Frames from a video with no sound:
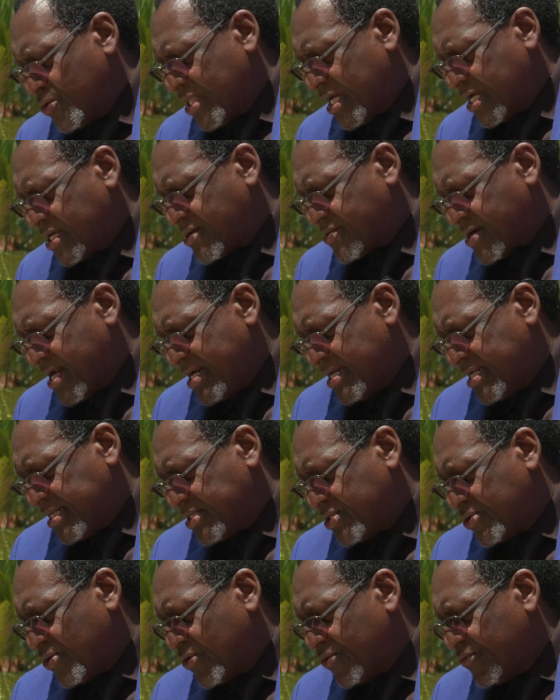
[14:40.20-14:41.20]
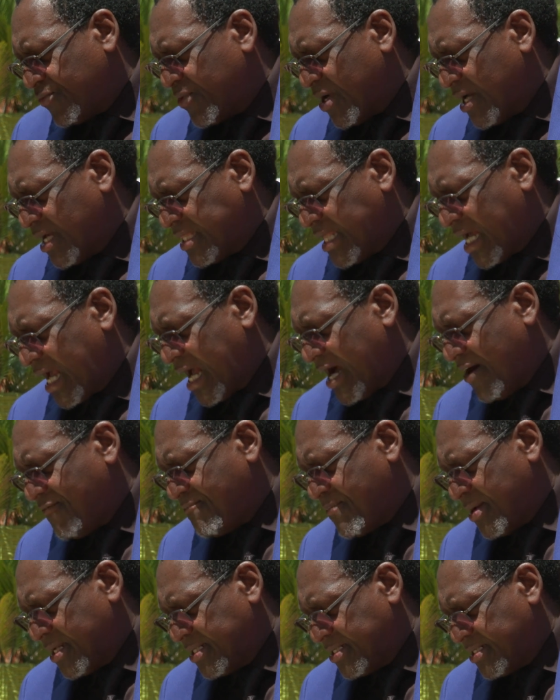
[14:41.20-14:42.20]
the credit of the
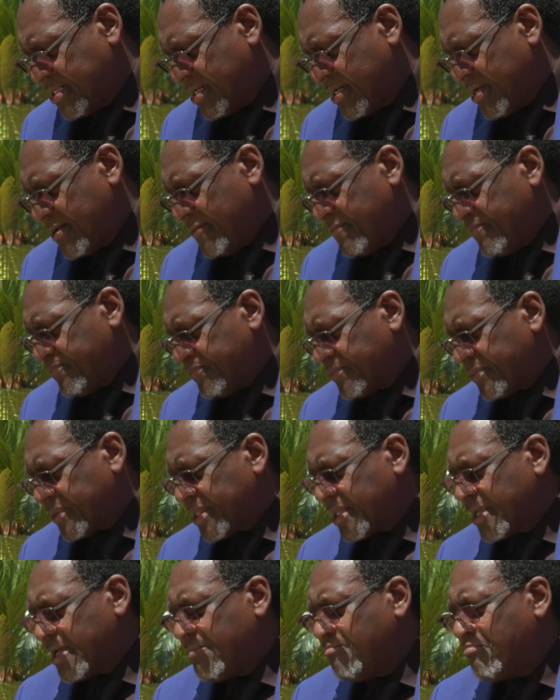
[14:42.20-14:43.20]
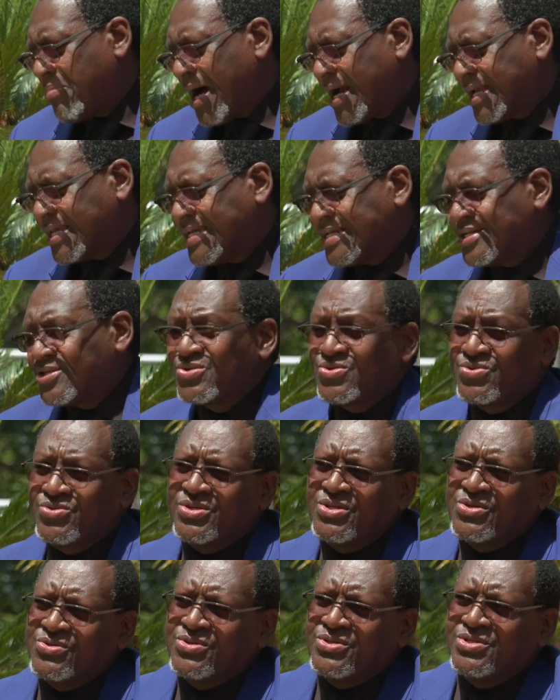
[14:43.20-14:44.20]
government, back in
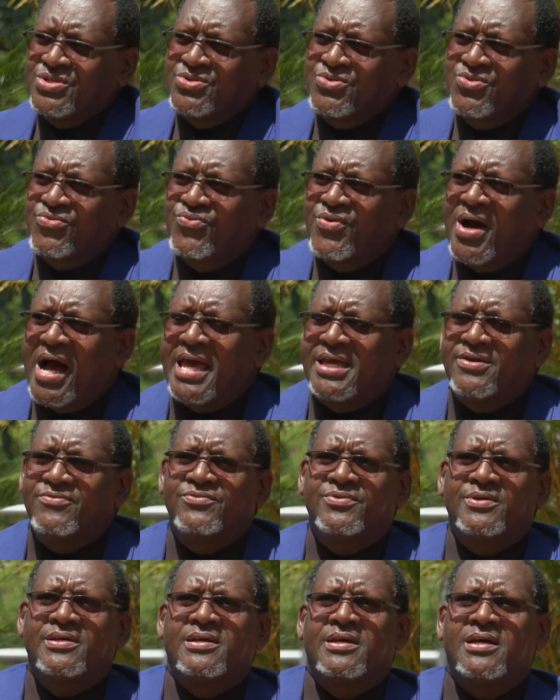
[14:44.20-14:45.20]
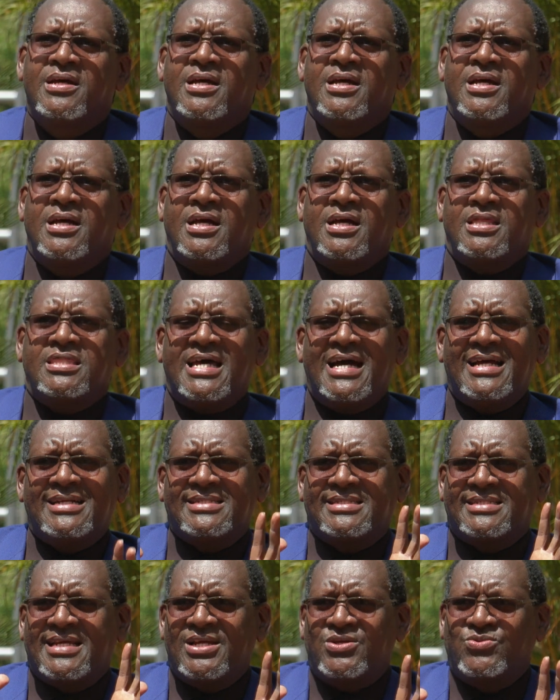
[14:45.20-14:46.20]
2005, That
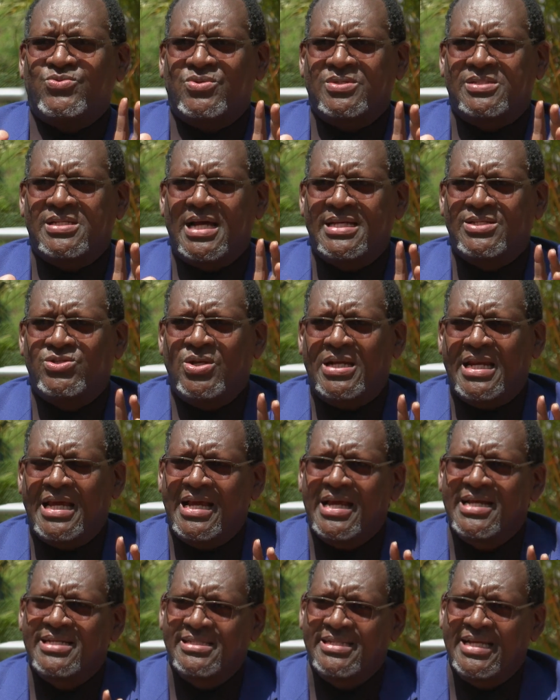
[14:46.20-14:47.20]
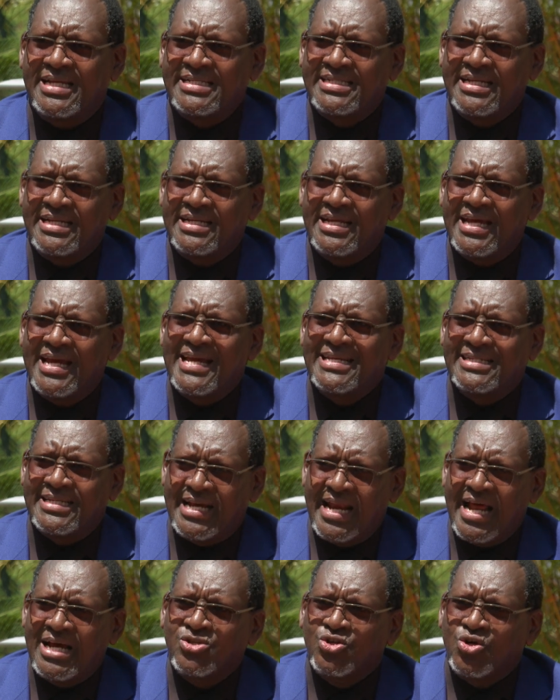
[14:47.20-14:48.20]
site was actually gazetted as a
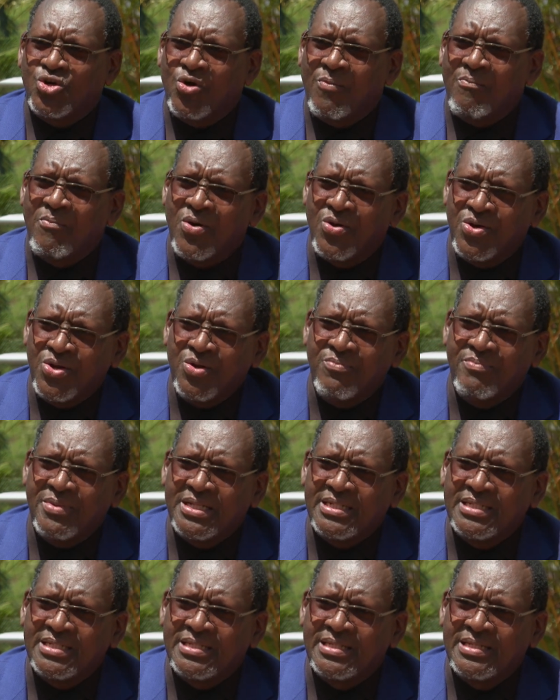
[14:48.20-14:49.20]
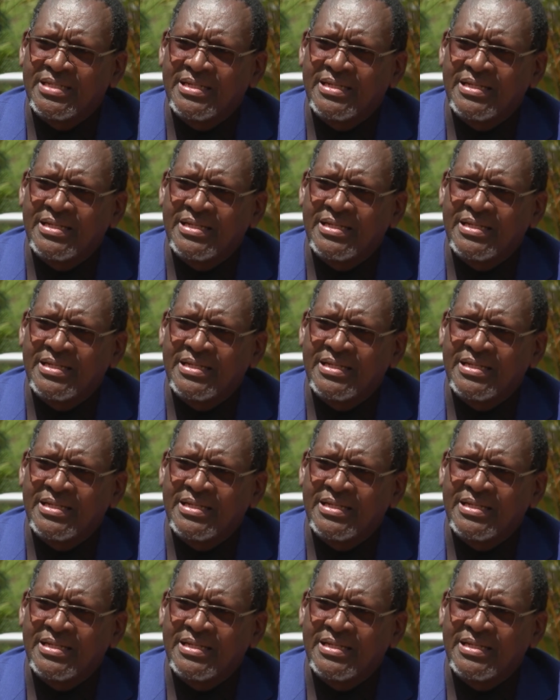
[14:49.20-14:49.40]
national monument.